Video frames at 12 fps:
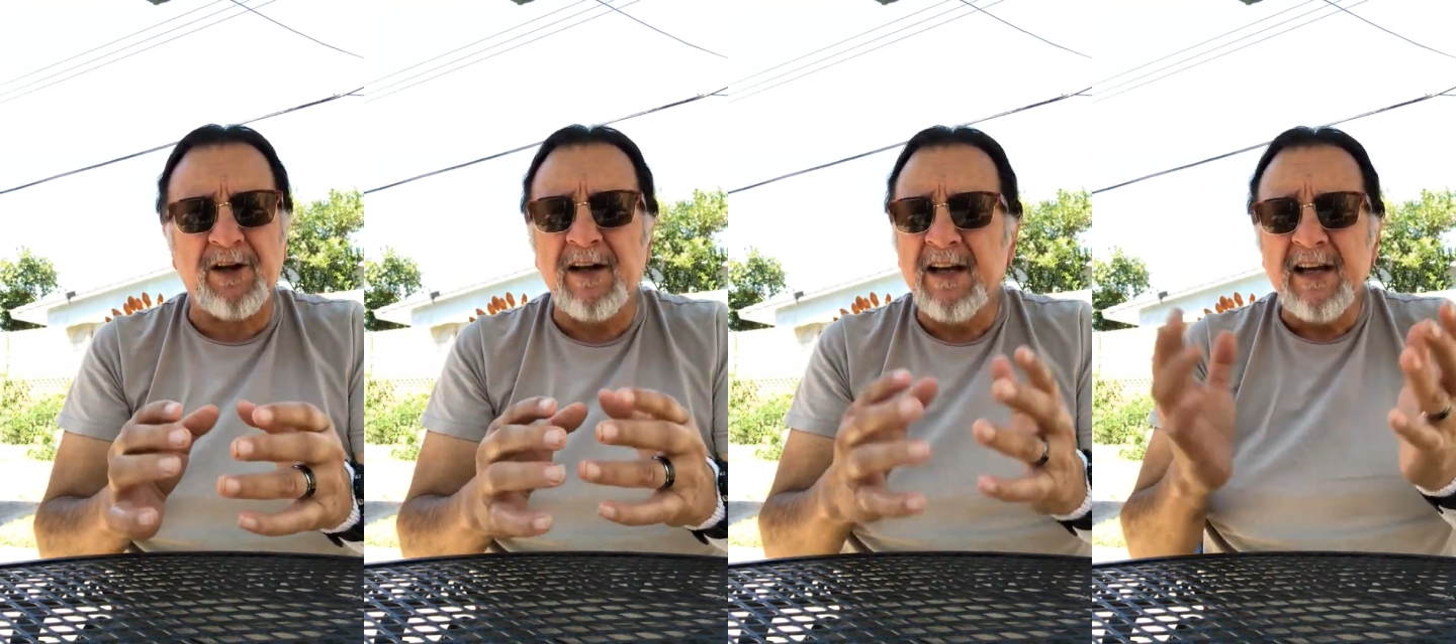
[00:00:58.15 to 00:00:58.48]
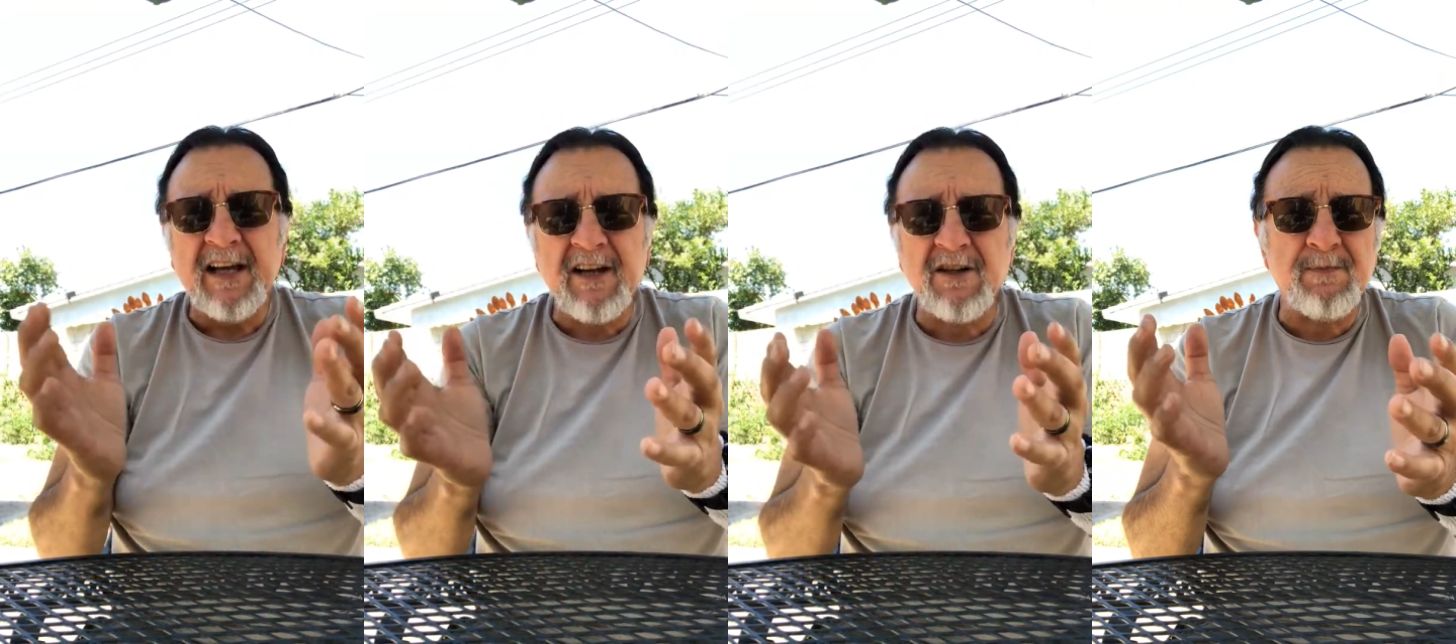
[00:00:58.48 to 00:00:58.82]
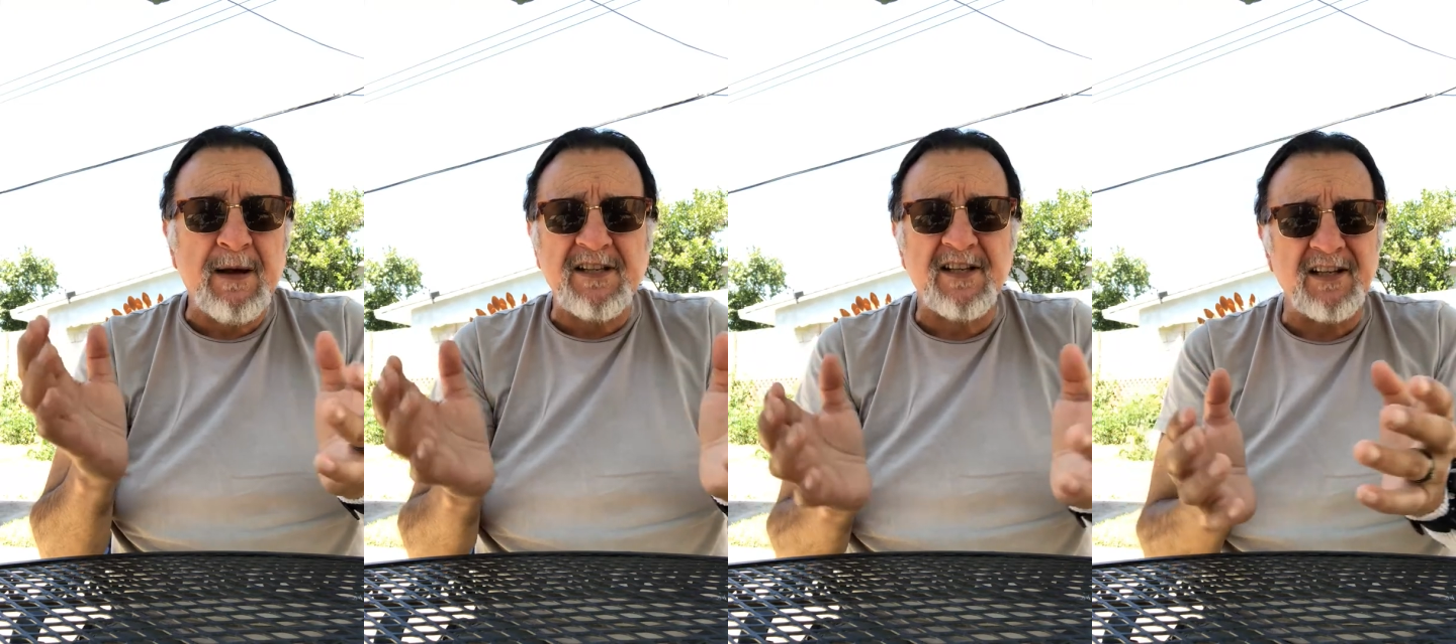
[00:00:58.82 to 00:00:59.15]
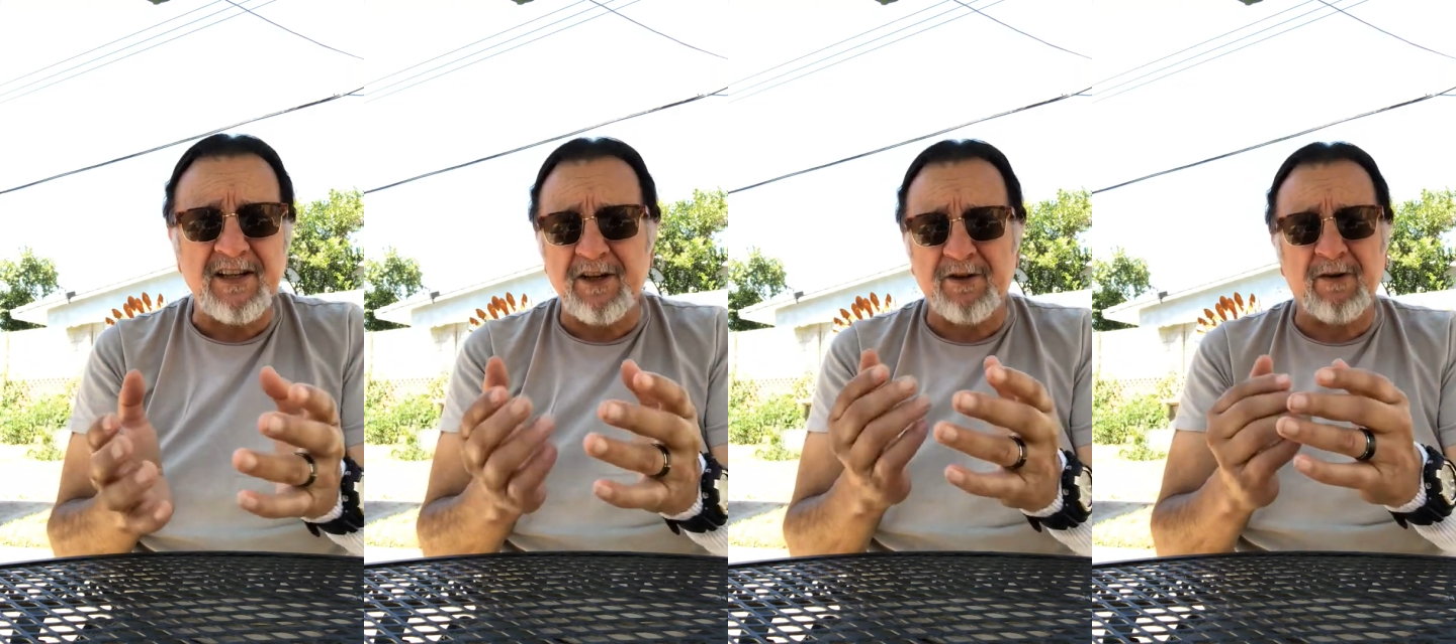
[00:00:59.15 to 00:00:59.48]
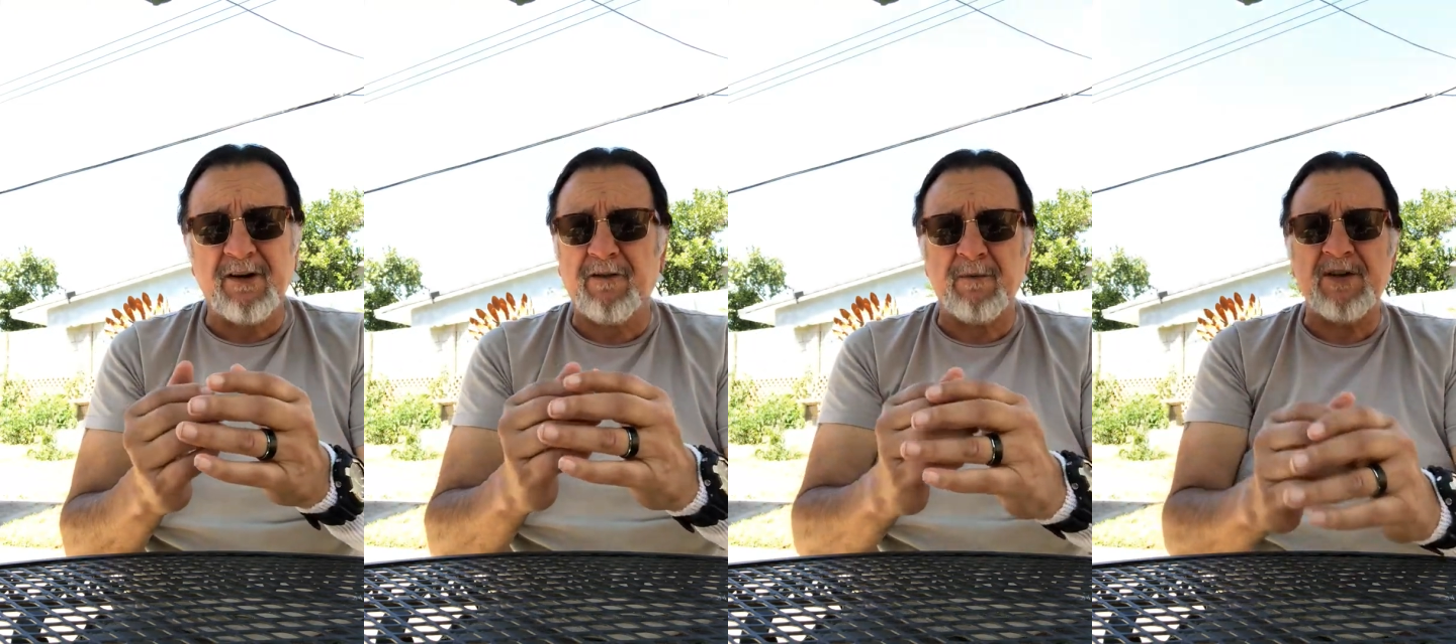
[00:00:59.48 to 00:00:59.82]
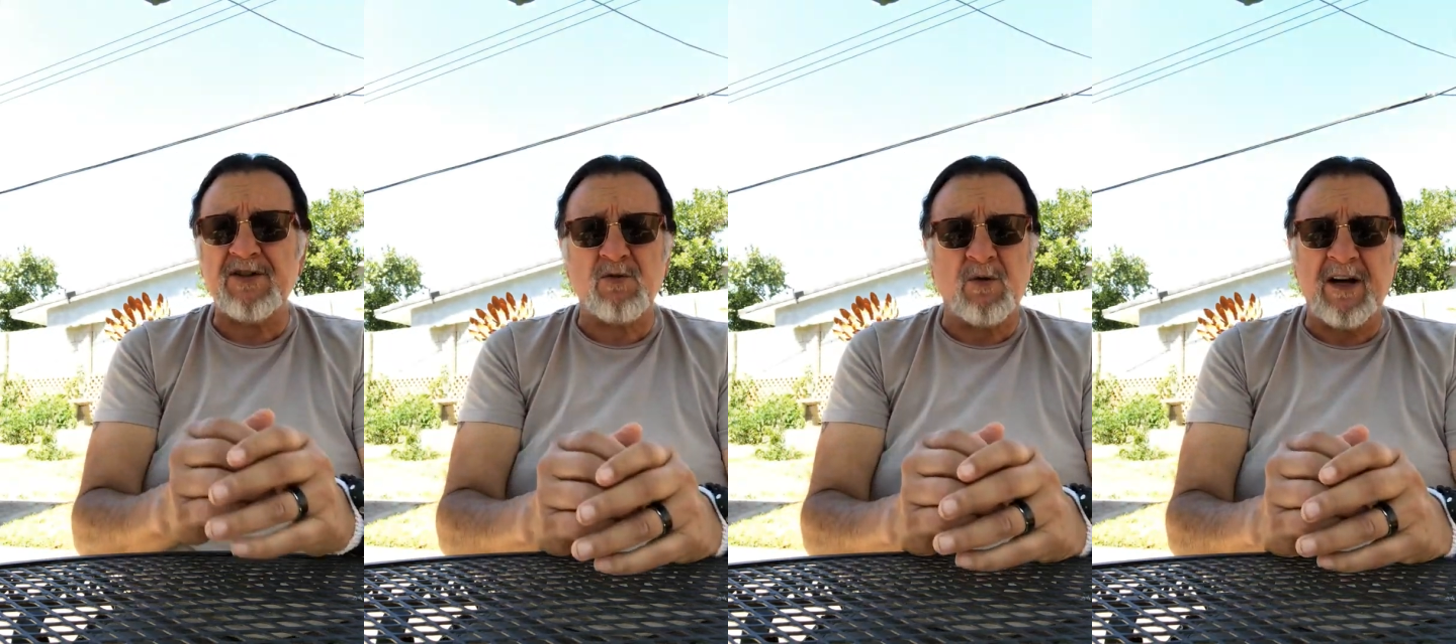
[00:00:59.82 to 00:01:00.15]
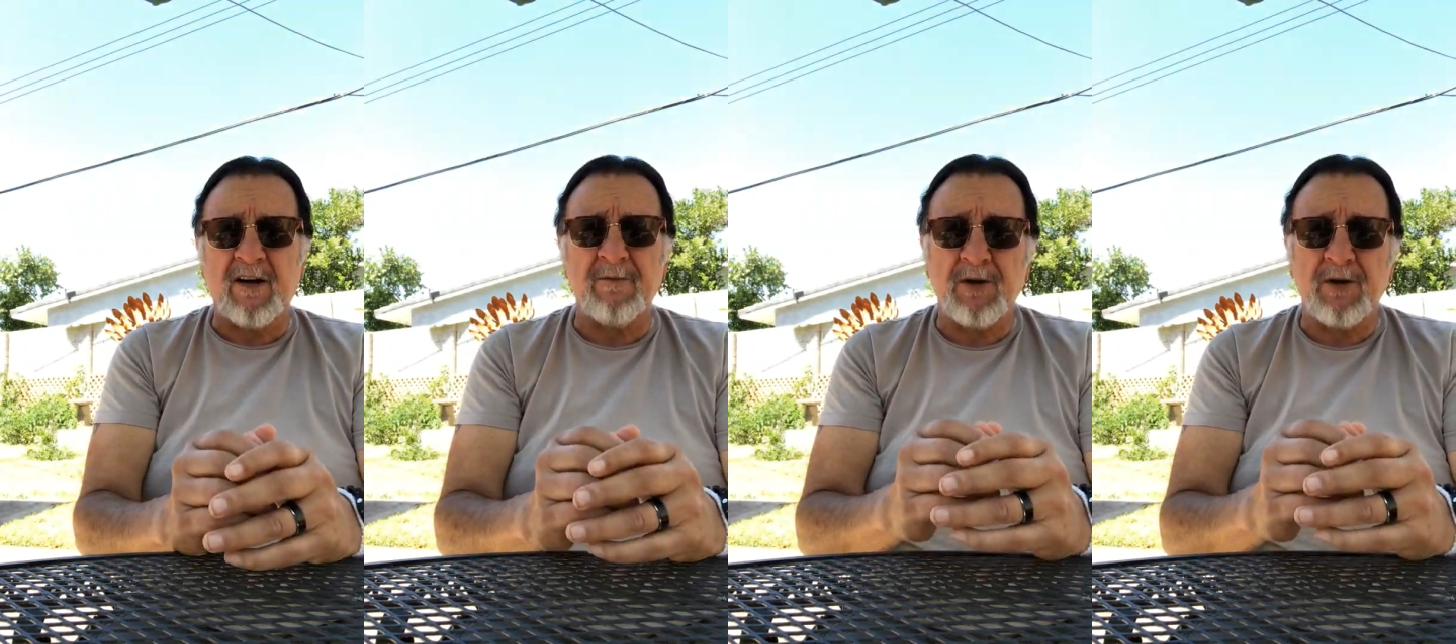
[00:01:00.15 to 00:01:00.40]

He goes, basically, you drink from this well,